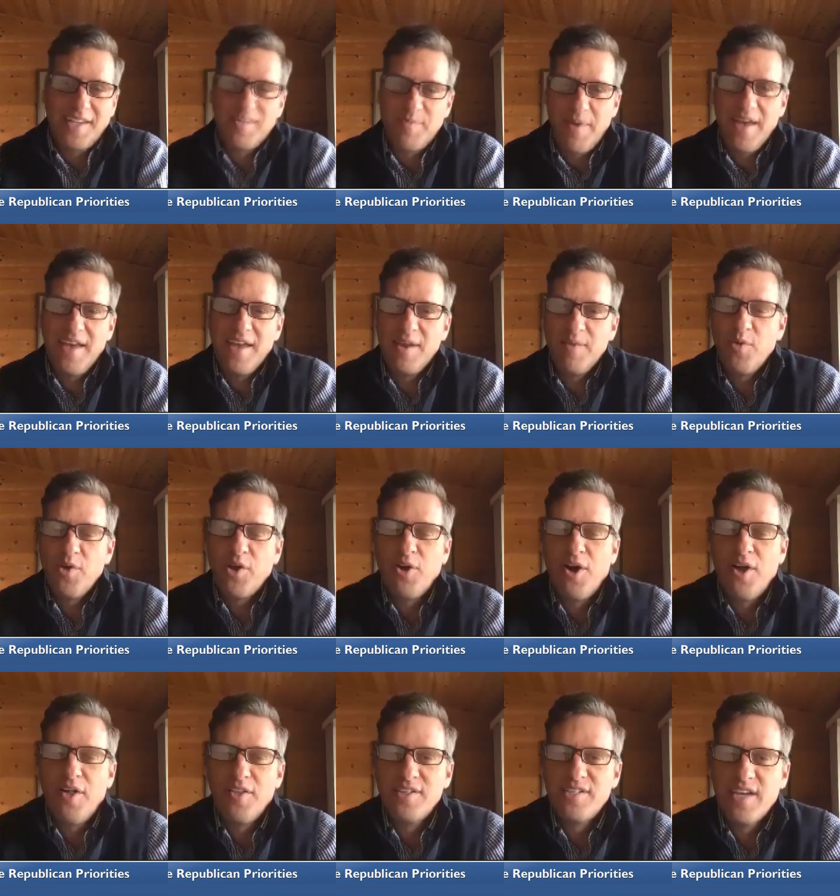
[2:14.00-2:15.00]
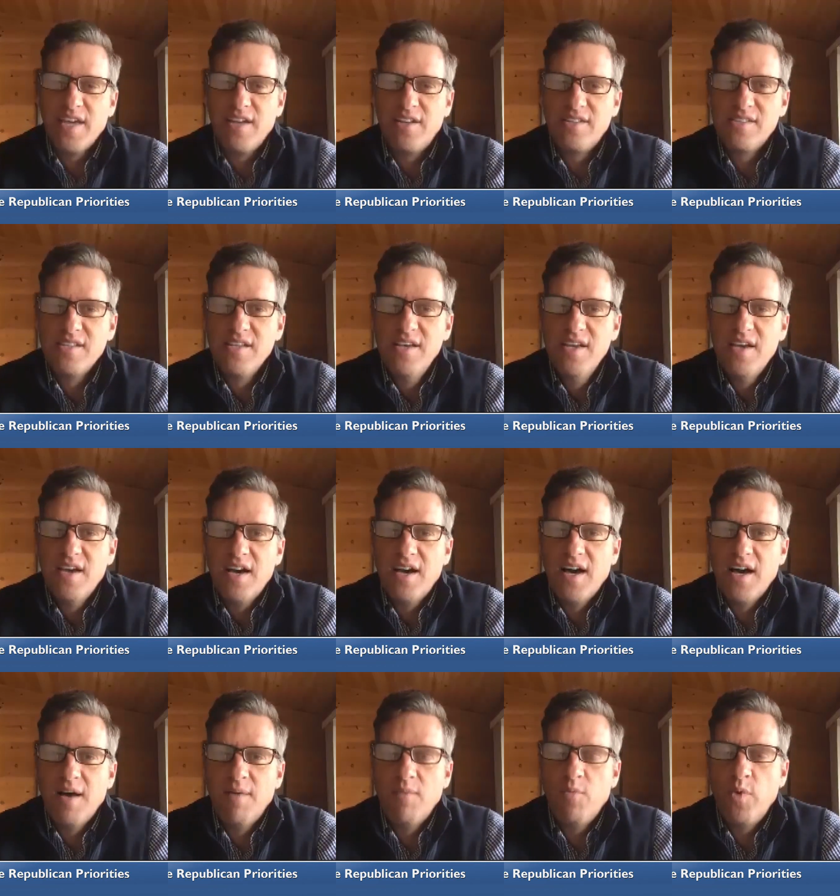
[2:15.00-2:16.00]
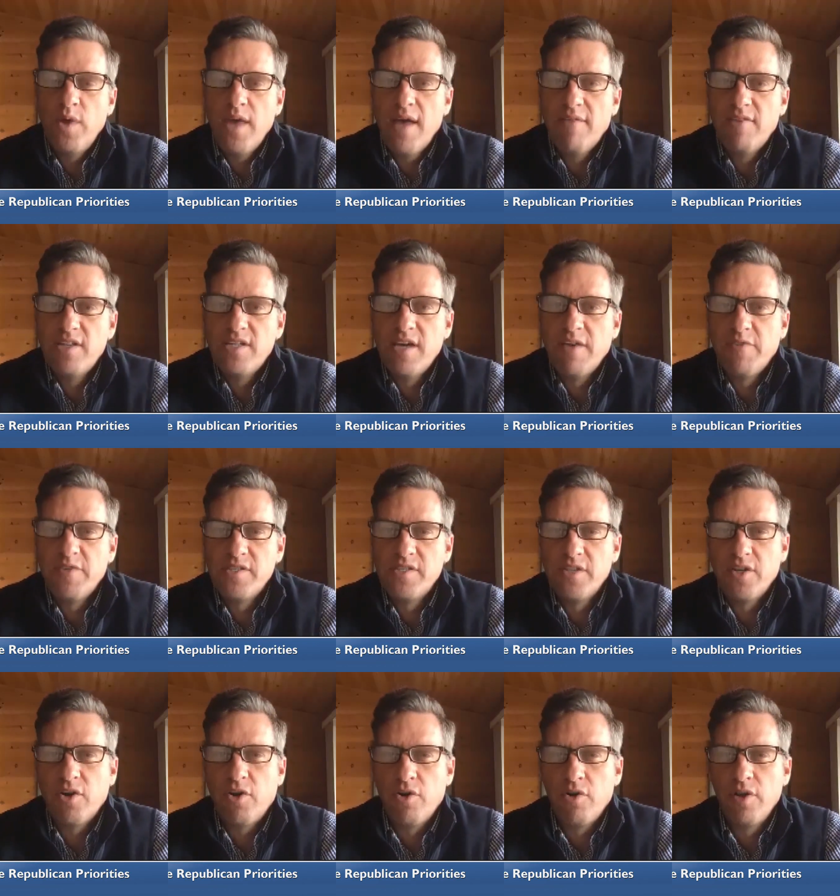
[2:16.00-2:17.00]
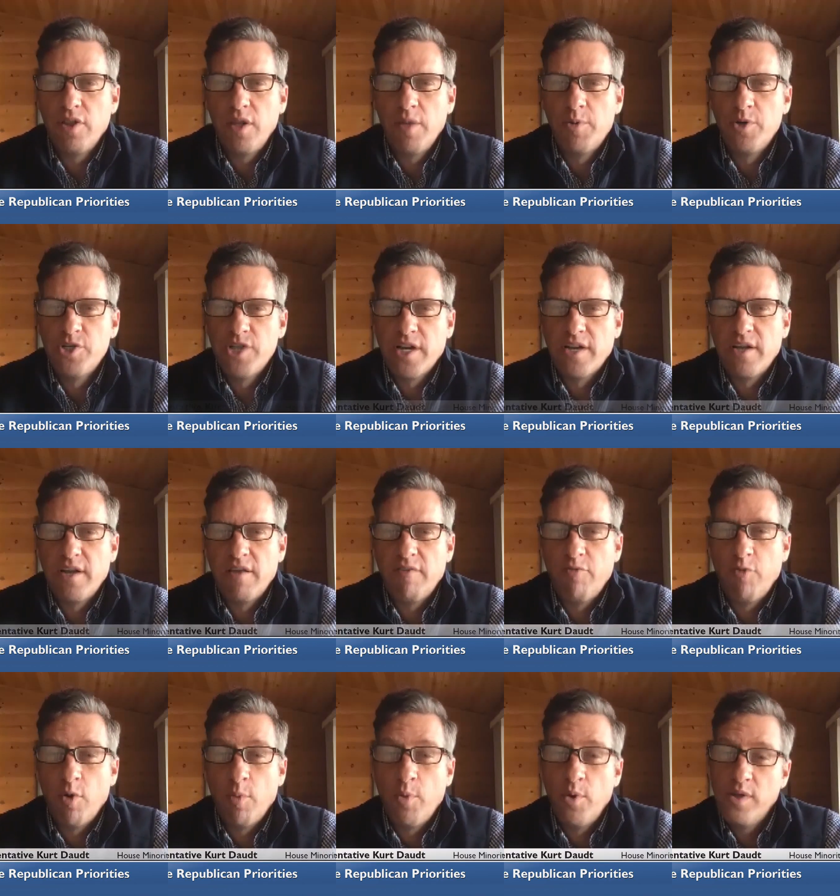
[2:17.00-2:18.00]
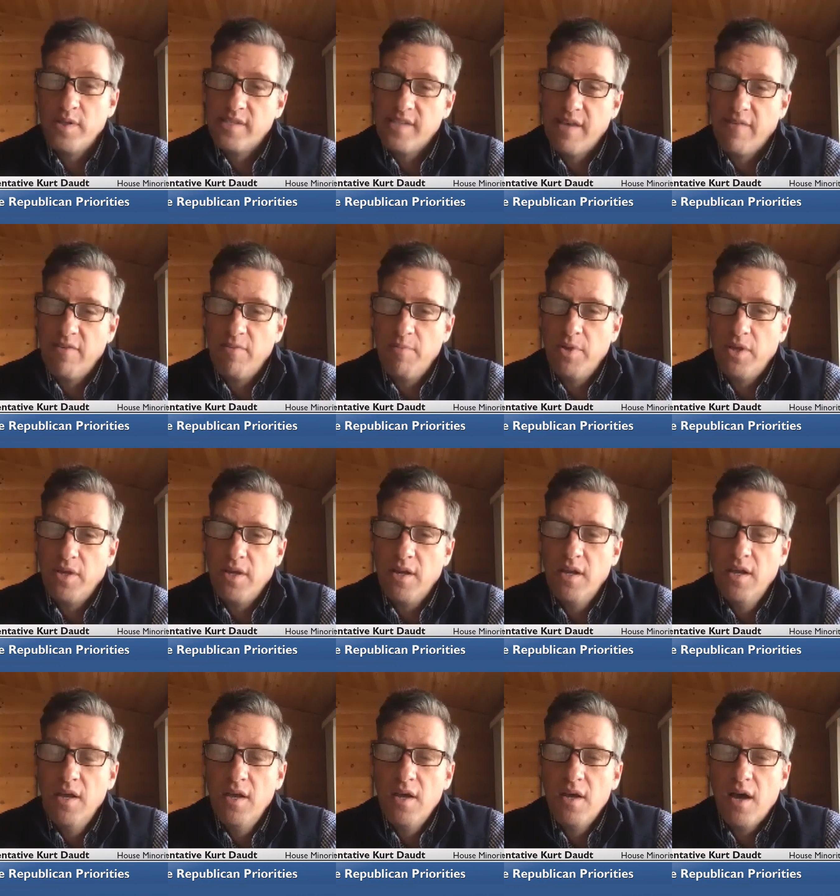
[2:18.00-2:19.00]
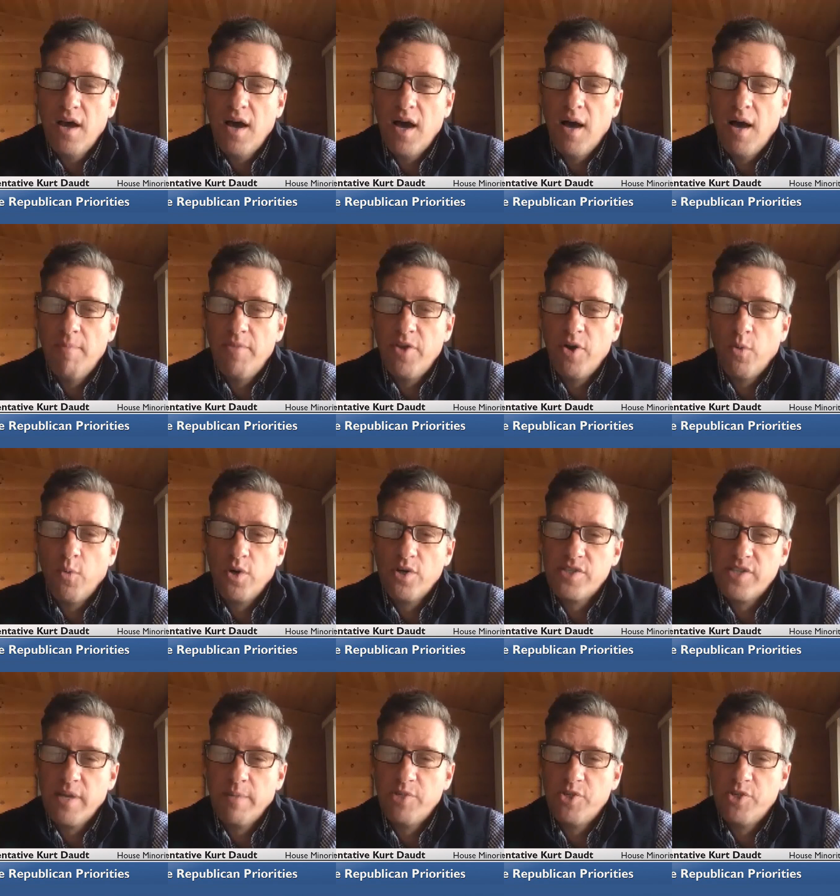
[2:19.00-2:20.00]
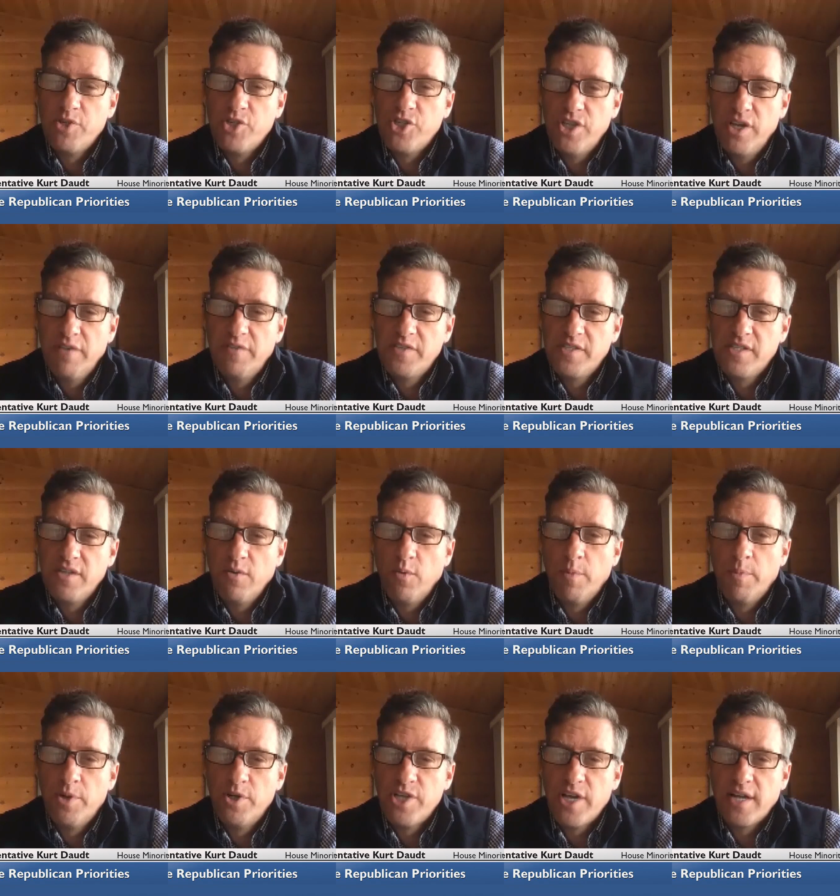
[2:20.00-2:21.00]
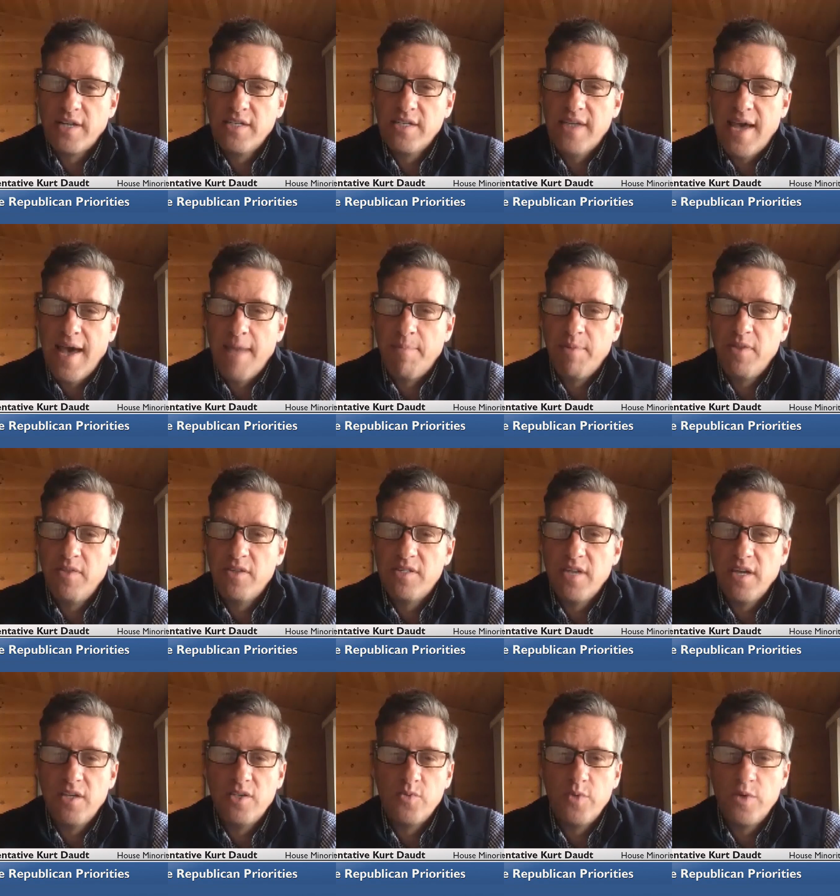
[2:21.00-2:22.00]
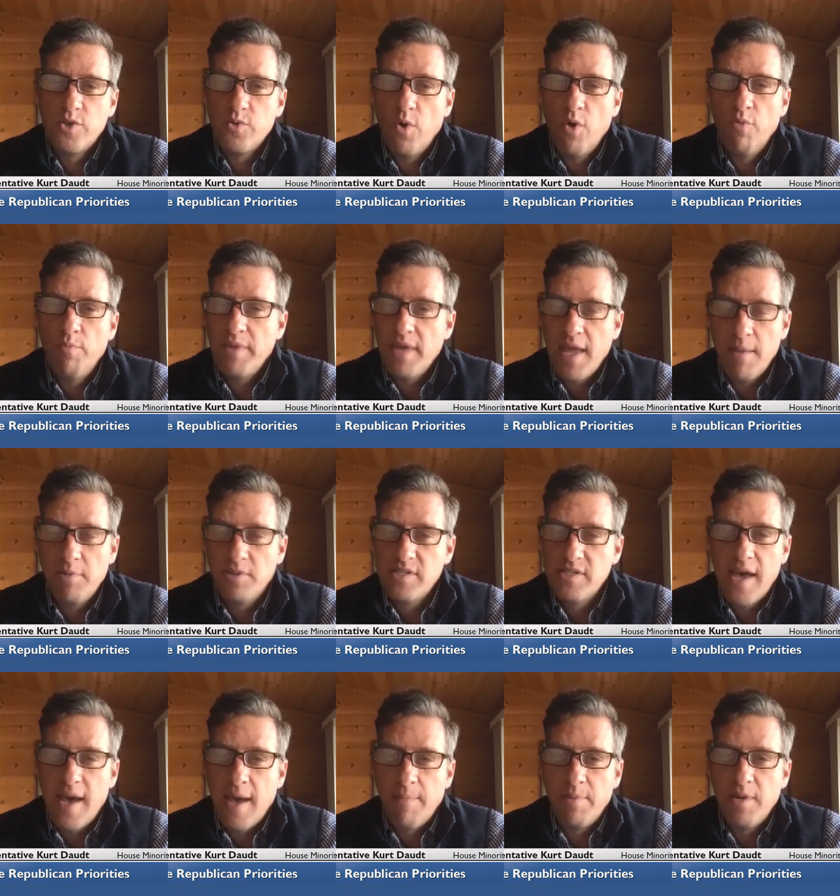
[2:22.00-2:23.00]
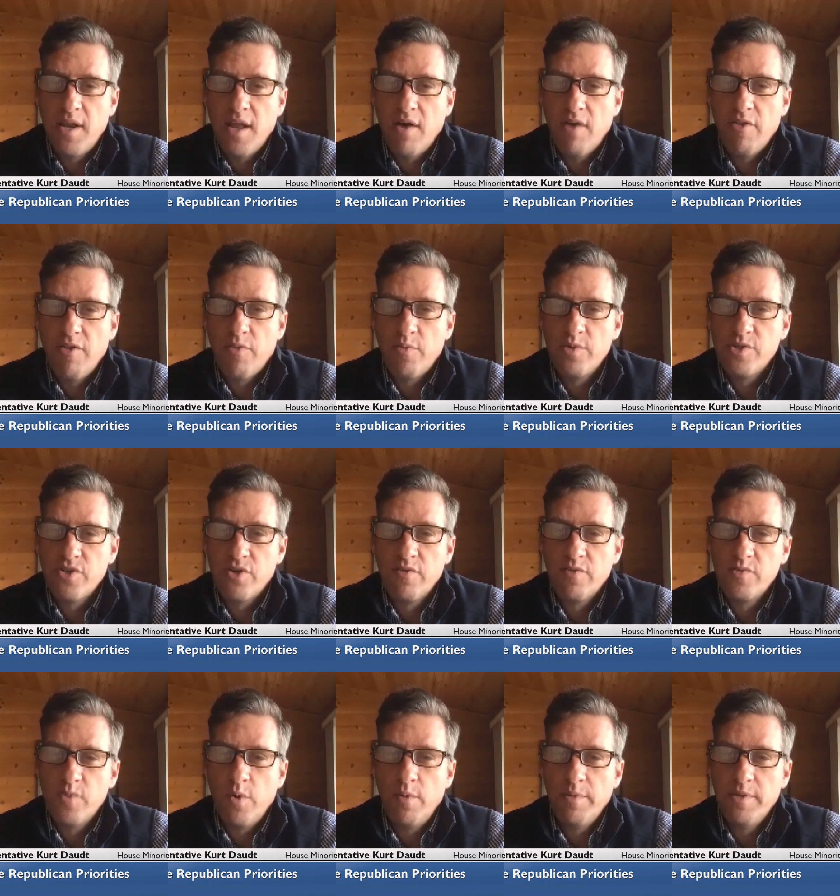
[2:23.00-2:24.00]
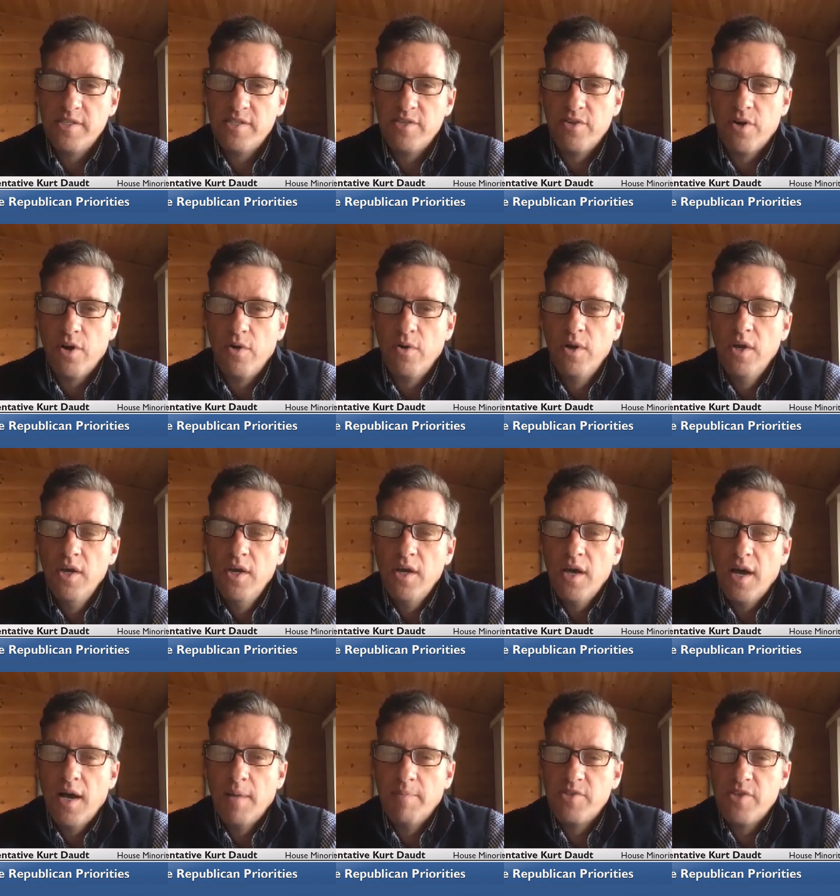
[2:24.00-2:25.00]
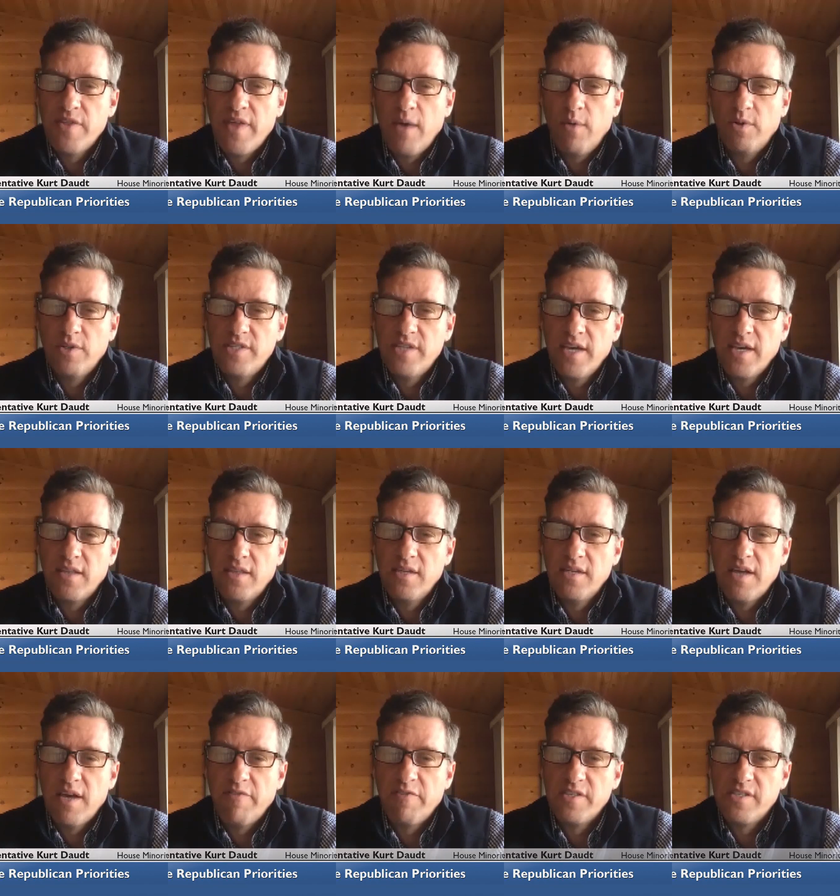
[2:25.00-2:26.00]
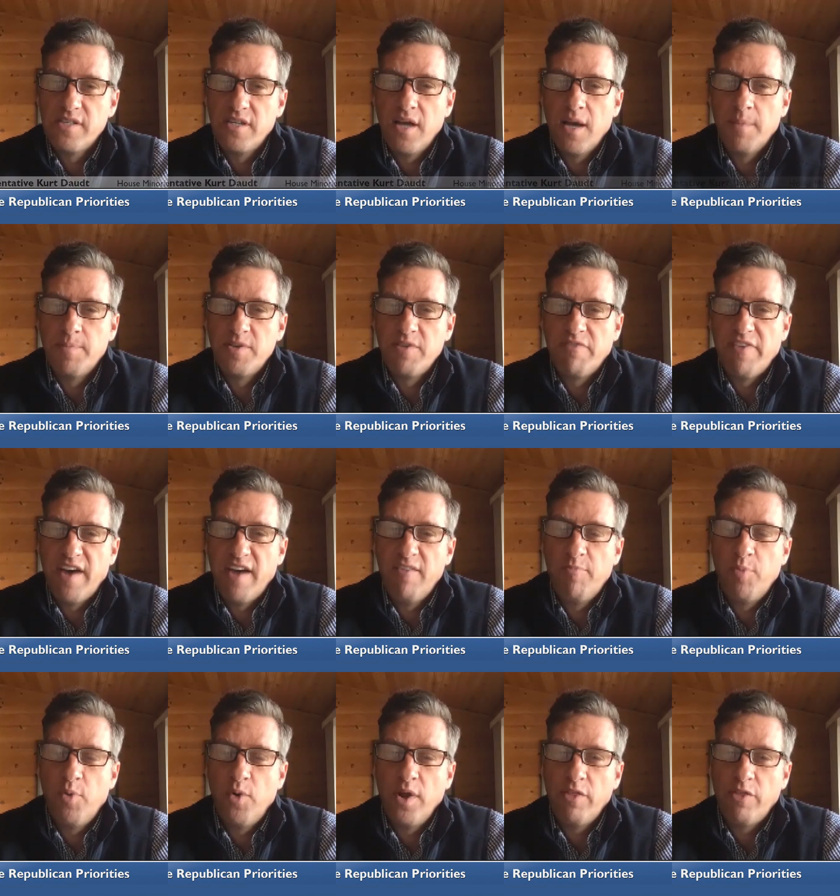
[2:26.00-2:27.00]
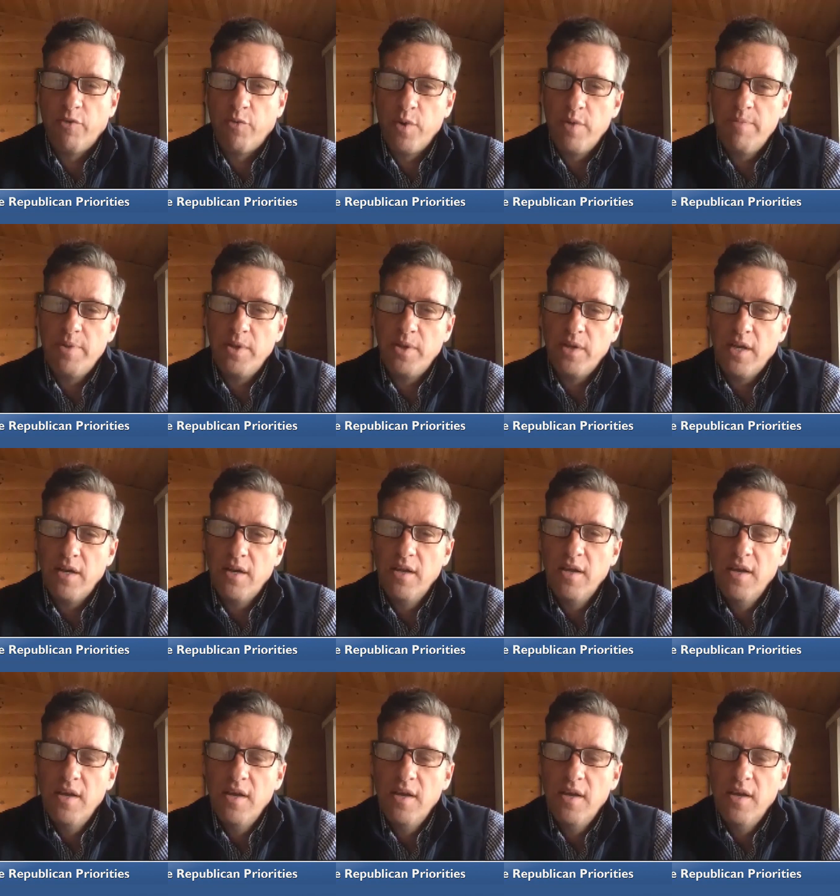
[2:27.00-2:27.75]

biennium, we call the tails, um, we have a deficit currently projected at 4.7 billion. Um, there were some shifts that were projected to happen in the tails, which won't be able to happen now that the reserves will be zero. Um, so that will take the deficit up to 5.3 billion.